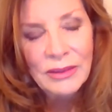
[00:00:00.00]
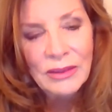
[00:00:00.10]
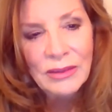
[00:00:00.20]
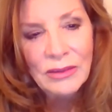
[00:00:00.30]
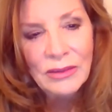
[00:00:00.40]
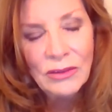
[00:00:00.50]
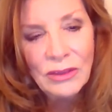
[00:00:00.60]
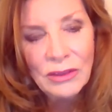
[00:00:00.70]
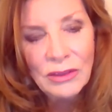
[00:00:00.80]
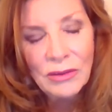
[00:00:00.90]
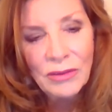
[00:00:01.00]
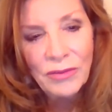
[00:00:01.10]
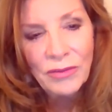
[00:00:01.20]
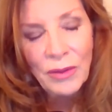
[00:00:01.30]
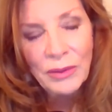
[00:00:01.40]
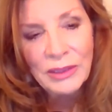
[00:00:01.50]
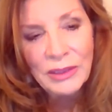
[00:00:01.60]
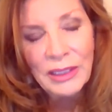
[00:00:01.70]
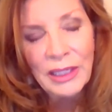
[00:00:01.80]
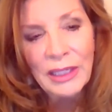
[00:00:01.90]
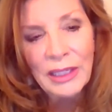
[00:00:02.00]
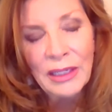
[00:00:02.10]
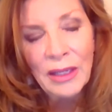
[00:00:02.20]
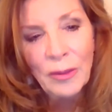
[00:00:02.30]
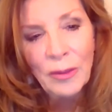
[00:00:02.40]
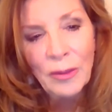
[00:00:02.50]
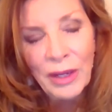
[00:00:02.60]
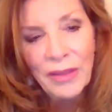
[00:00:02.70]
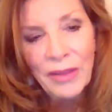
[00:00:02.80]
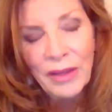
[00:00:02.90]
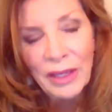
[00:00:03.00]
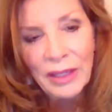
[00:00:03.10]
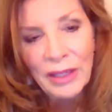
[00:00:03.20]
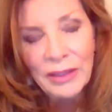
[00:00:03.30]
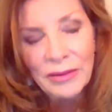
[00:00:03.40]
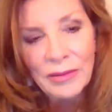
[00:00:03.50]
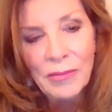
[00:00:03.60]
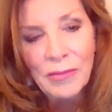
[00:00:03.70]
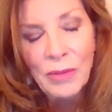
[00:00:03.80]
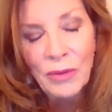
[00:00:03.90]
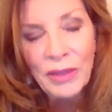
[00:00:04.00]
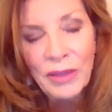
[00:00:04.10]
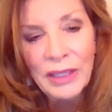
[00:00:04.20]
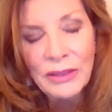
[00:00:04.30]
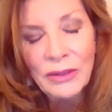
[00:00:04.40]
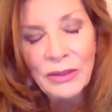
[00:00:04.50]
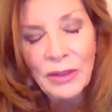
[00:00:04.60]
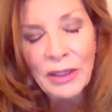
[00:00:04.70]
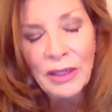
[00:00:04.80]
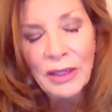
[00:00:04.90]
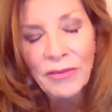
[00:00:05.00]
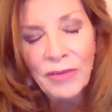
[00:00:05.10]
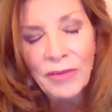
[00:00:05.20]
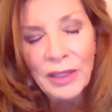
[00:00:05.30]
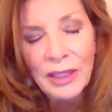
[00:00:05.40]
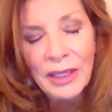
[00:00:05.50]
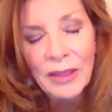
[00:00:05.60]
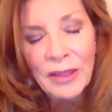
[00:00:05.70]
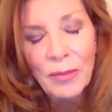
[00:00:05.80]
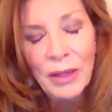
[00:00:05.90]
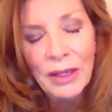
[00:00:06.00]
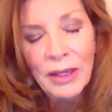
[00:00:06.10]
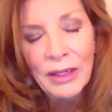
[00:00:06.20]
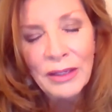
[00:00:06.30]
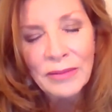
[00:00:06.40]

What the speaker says: So just focusing in on the breath again, moving into the feeling in the body.